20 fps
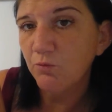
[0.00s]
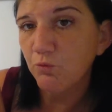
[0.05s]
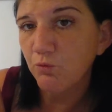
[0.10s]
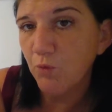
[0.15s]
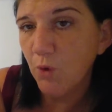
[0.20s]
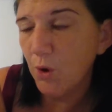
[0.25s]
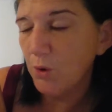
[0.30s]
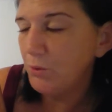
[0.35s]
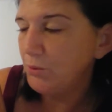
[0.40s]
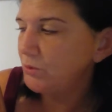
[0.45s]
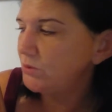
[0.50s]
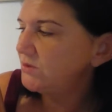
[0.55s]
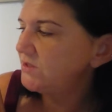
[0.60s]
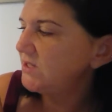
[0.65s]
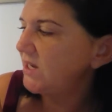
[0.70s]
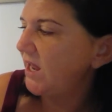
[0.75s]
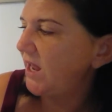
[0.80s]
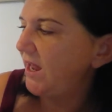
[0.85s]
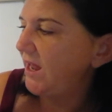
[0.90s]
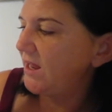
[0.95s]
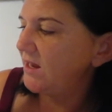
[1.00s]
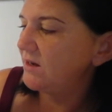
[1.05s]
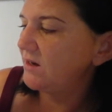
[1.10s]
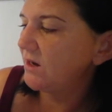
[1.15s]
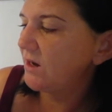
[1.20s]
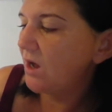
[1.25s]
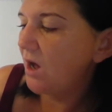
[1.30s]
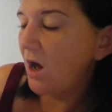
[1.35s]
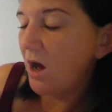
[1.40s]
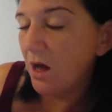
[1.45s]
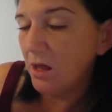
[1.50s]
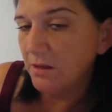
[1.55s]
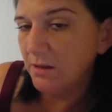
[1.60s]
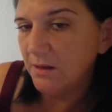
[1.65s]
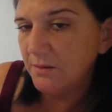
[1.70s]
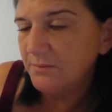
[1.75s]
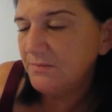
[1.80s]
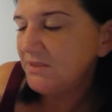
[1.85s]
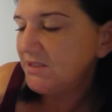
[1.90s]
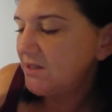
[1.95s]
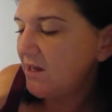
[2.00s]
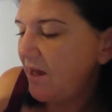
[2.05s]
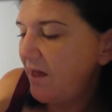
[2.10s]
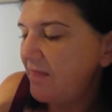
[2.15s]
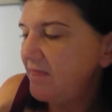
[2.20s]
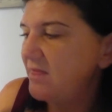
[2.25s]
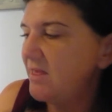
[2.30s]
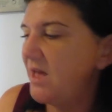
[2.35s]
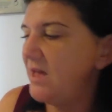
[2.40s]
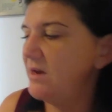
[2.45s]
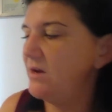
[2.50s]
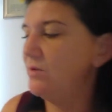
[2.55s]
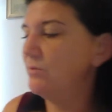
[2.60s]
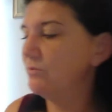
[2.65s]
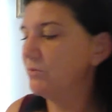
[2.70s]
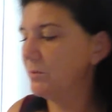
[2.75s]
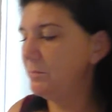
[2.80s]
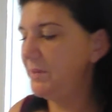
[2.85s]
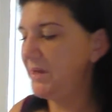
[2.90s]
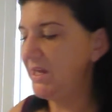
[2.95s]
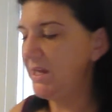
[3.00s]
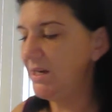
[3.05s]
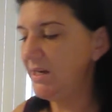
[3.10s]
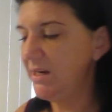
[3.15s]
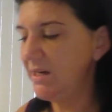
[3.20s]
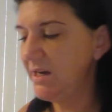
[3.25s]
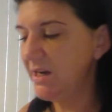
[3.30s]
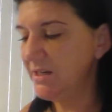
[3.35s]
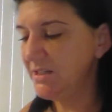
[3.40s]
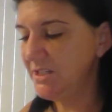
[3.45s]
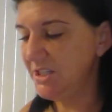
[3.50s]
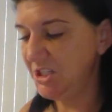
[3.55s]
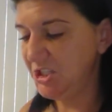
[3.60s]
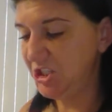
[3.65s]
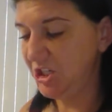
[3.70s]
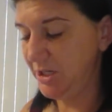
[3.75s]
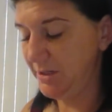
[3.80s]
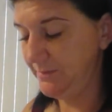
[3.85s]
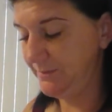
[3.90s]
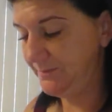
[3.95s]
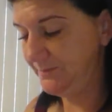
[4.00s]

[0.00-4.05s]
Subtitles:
rows and columns, and then repeated addition.